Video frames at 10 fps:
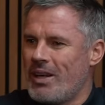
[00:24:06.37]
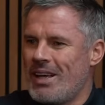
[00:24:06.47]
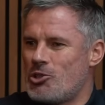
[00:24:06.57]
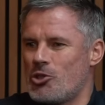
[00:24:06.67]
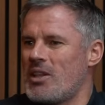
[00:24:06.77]

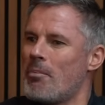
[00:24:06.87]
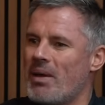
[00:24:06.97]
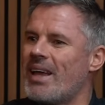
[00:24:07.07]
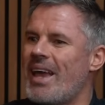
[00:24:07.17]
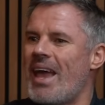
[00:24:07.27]
It's just that
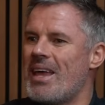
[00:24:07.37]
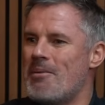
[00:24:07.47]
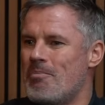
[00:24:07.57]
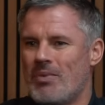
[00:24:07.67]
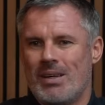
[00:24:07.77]
big a game.